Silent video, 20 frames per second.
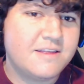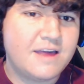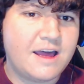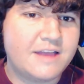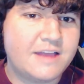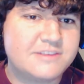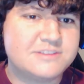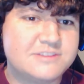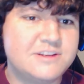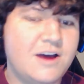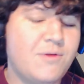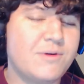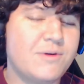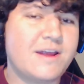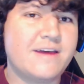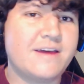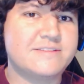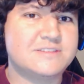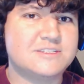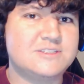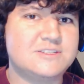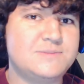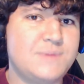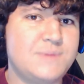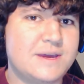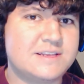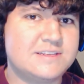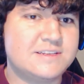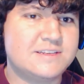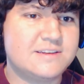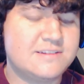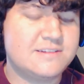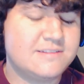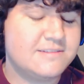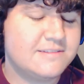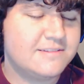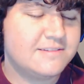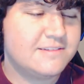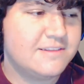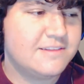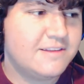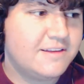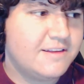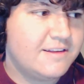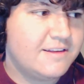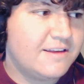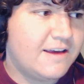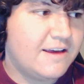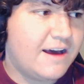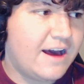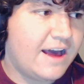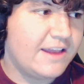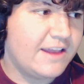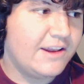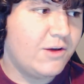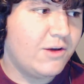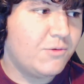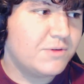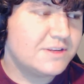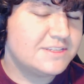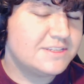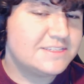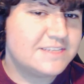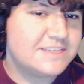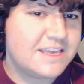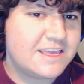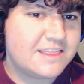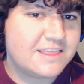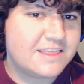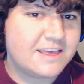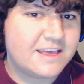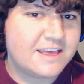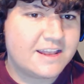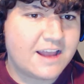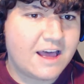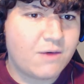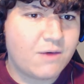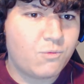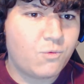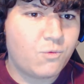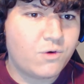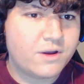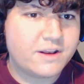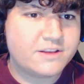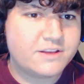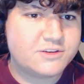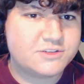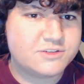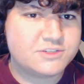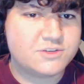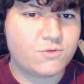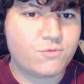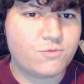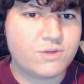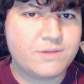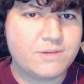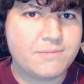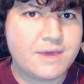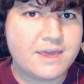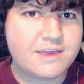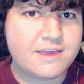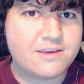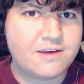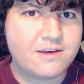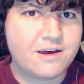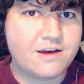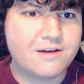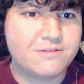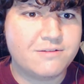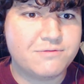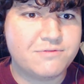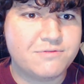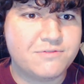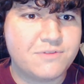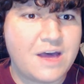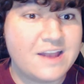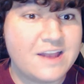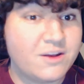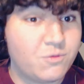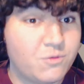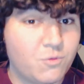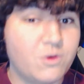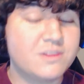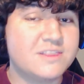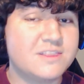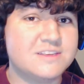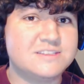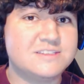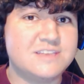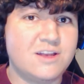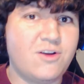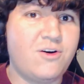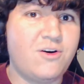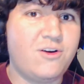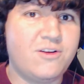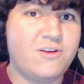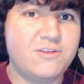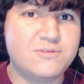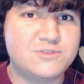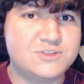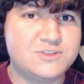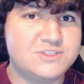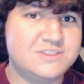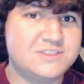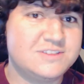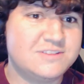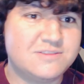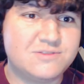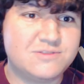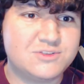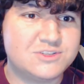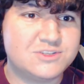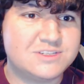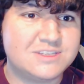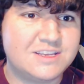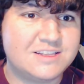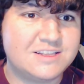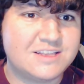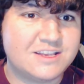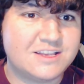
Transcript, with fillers: it's not what I was expecting. I don't want to say that I wanted just a remake of. I didn't want this at all. Just just to get that